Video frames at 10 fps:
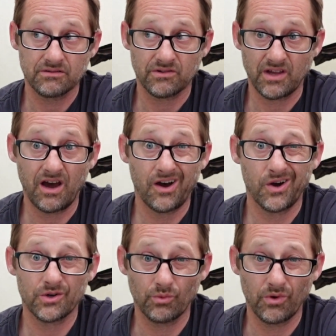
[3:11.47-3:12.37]
the
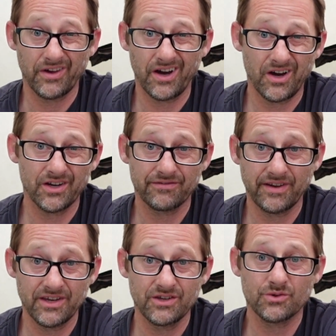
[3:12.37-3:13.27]
harder
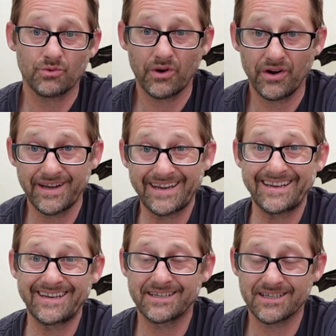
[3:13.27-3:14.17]
venues where I
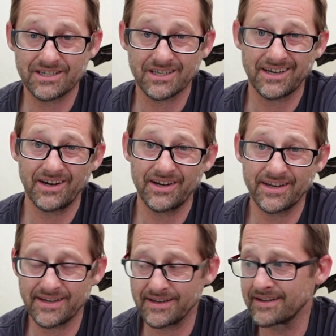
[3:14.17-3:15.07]
need to
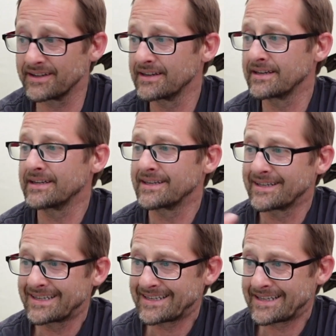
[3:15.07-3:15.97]
kind of
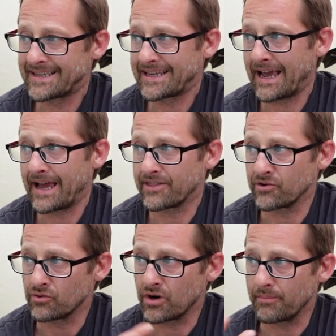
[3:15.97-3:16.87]

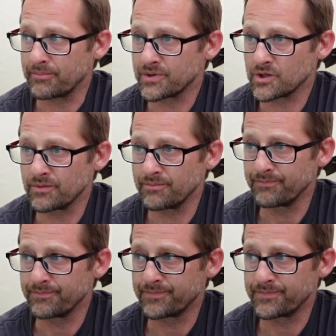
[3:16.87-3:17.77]
gather up some